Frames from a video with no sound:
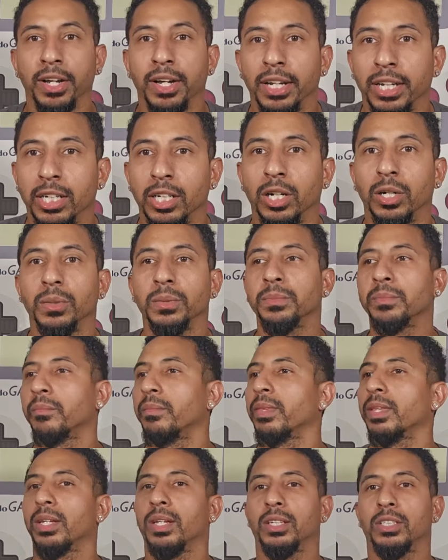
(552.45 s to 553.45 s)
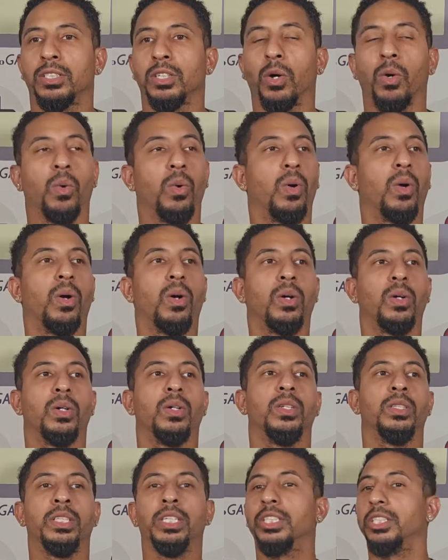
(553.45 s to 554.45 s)
You know, so
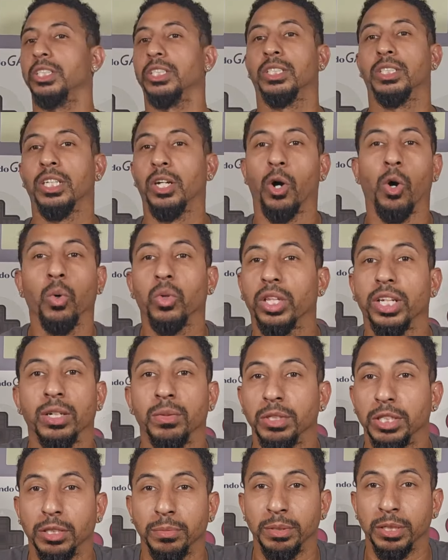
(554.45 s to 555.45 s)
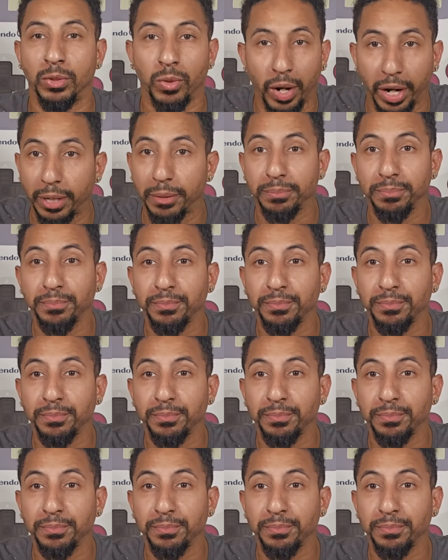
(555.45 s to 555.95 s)
this just the whole thing would just be great.